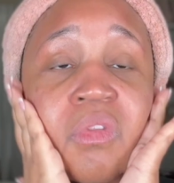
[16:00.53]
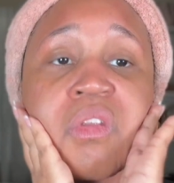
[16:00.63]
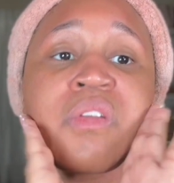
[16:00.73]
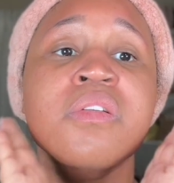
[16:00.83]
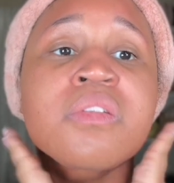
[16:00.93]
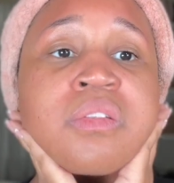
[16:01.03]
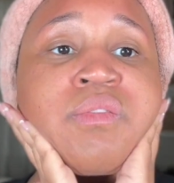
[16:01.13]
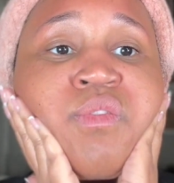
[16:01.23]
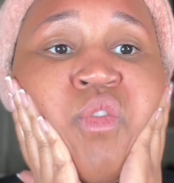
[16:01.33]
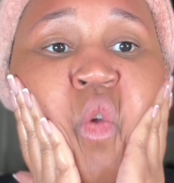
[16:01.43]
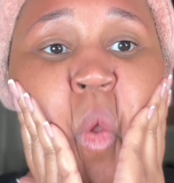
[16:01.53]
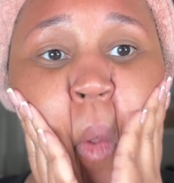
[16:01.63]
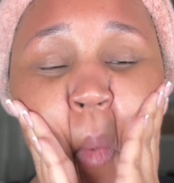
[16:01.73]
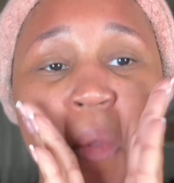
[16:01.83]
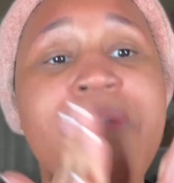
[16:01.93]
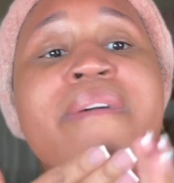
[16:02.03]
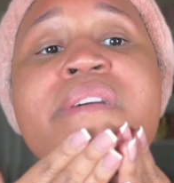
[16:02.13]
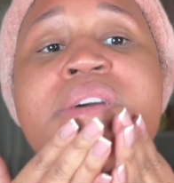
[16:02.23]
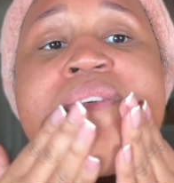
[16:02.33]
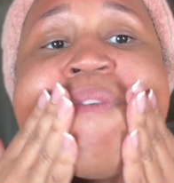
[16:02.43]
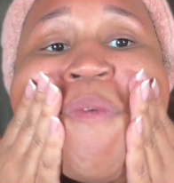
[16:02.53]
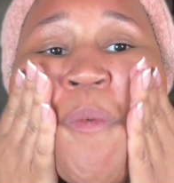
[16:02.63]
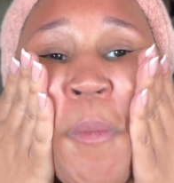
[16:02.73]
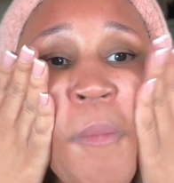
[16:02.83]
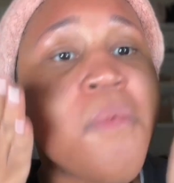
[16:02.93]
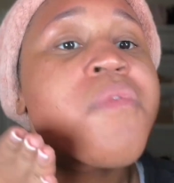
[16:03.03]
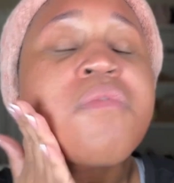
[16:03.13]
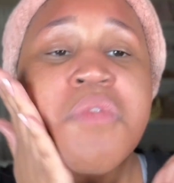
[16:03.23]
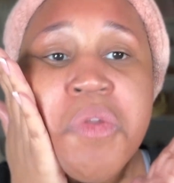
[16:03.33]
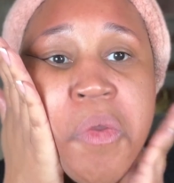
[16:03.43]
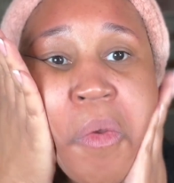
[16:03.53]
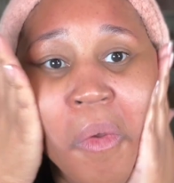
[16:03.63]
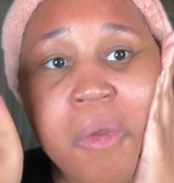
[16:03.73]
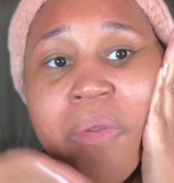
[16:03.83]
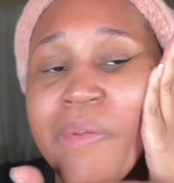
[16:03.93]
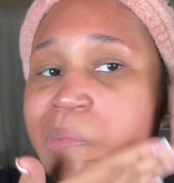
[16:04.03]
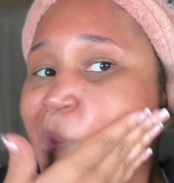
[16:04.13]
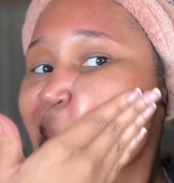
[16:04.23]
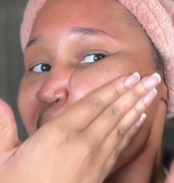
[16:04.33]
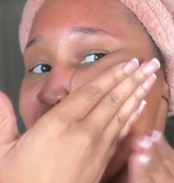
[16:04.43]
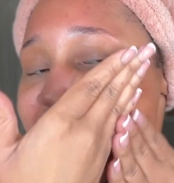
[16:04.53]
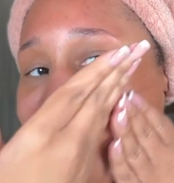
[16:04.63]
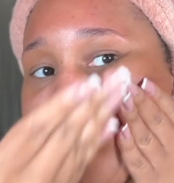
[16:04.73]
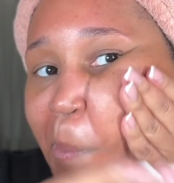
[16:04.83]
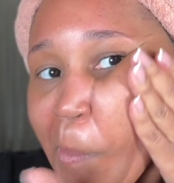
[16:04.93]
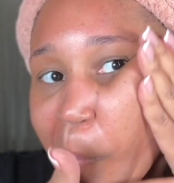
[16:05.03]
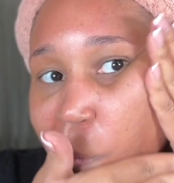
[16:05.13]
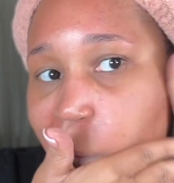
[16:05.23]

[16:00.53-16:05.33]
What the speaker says: supposed to rub it up. But, baby, I'm going to do both ways because I